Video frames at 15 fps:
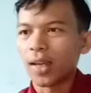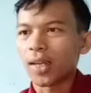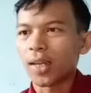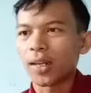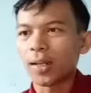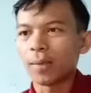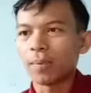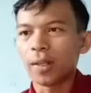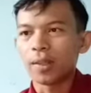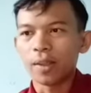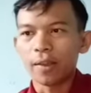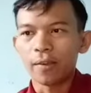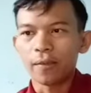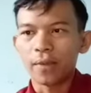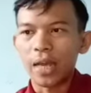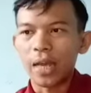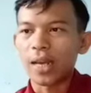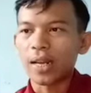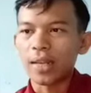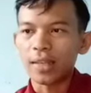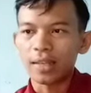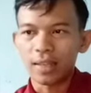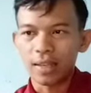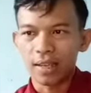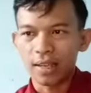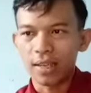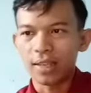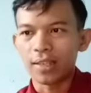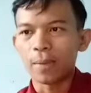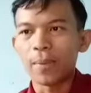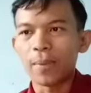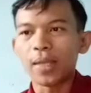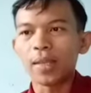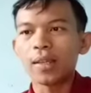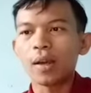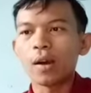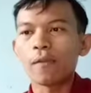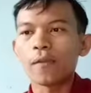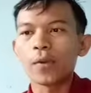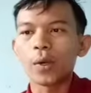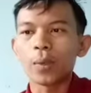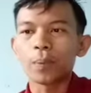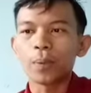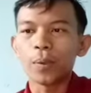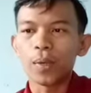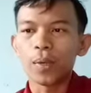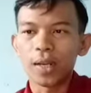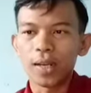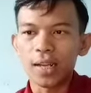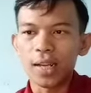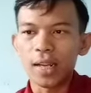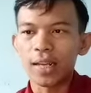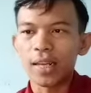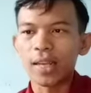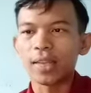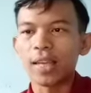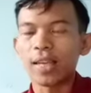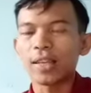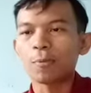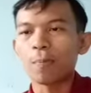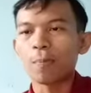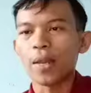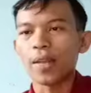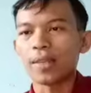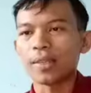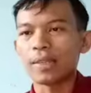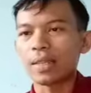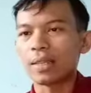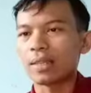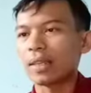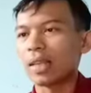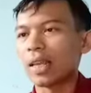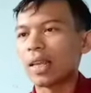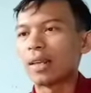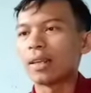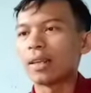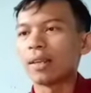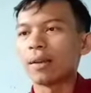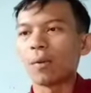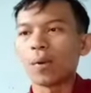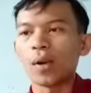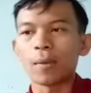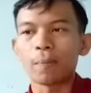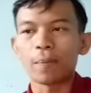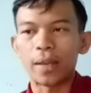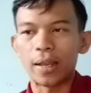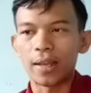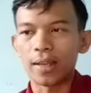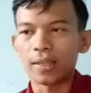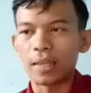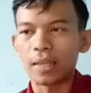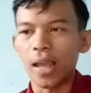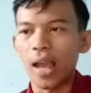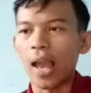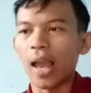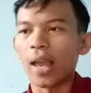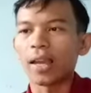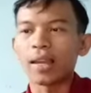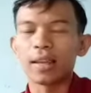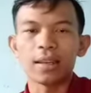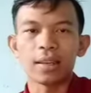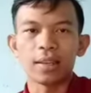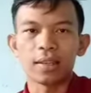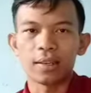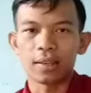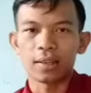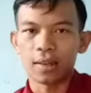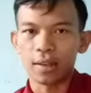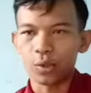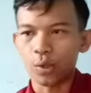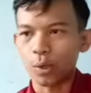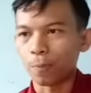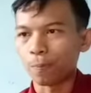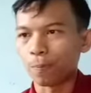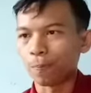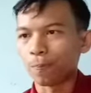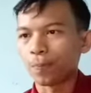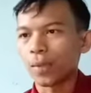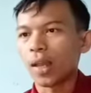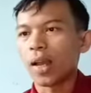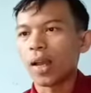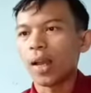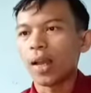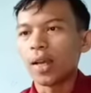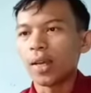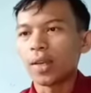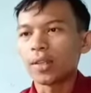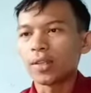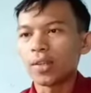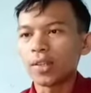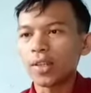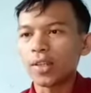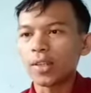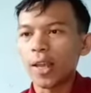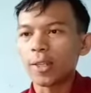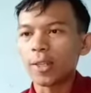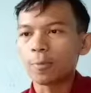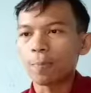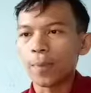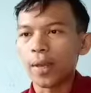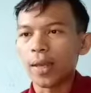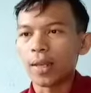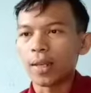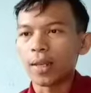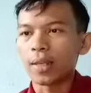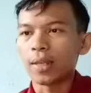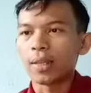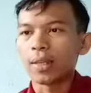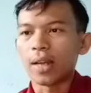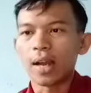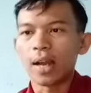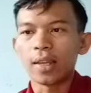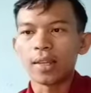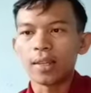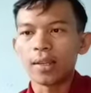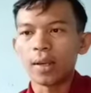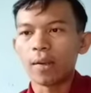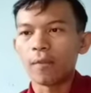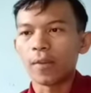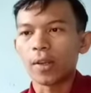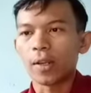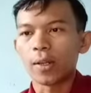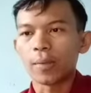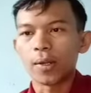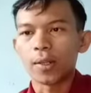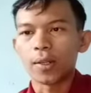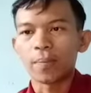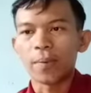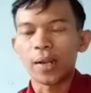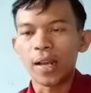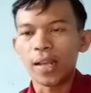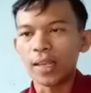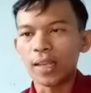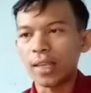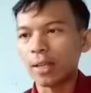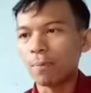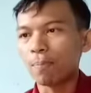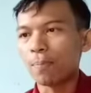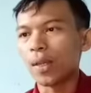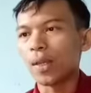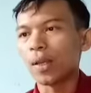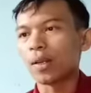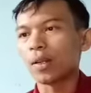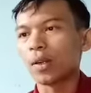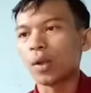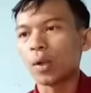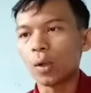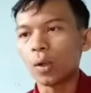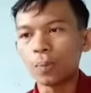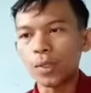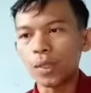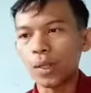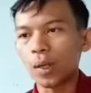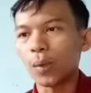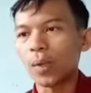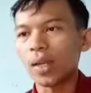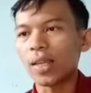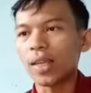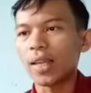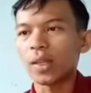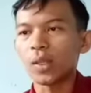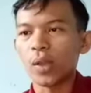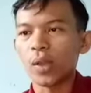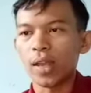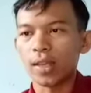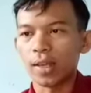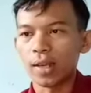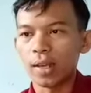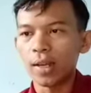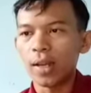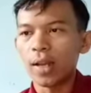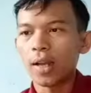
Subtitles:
Collaborative writing is a method of group work that takes place in the workplace and in the classroom. Researchers expand the idea of collaborative writing beyond groups working together